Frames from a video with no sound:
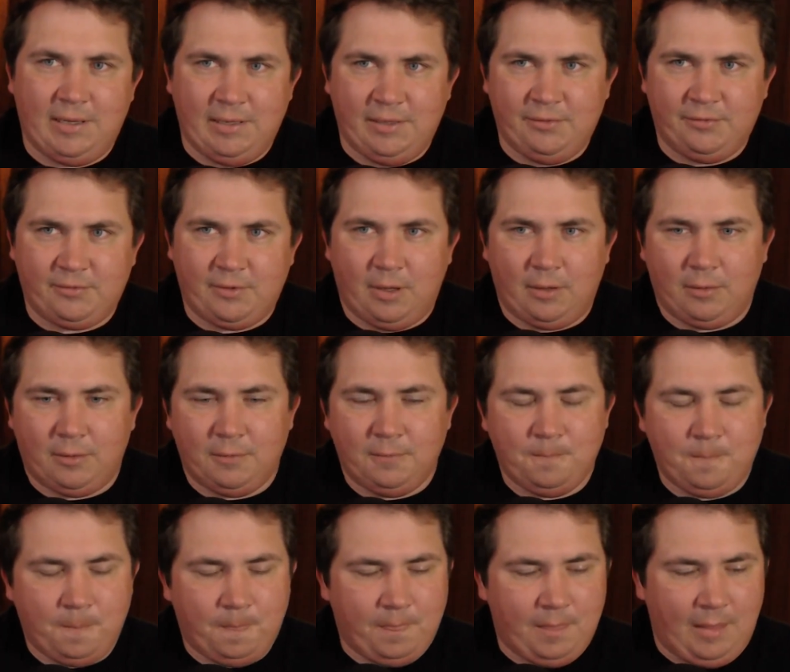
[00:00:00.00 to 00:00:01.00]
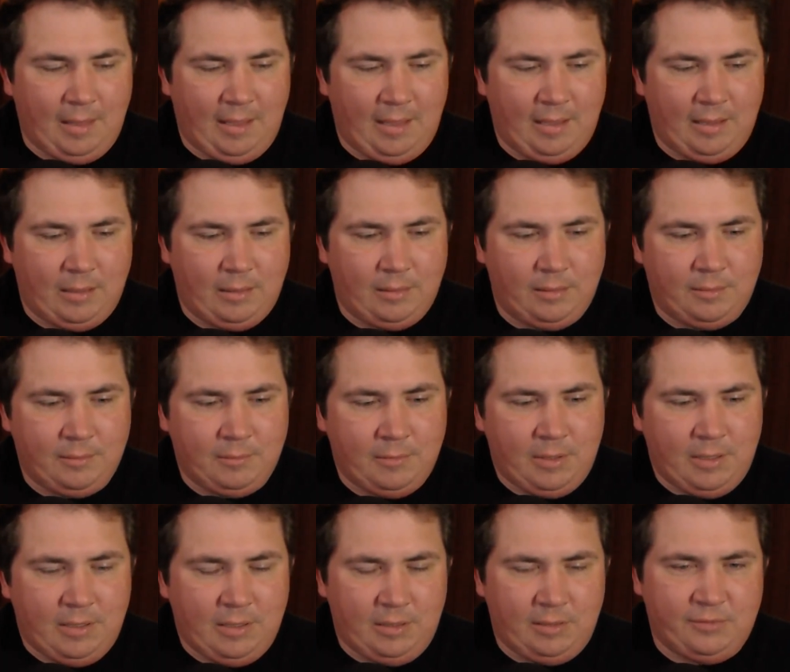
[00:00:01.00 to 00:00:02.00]
installer and
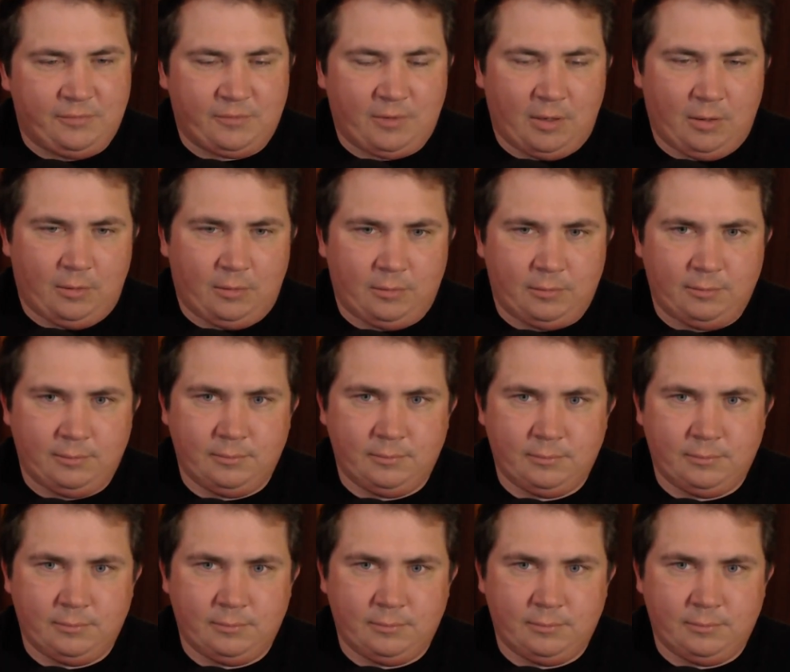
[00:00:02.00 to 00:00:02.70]
install,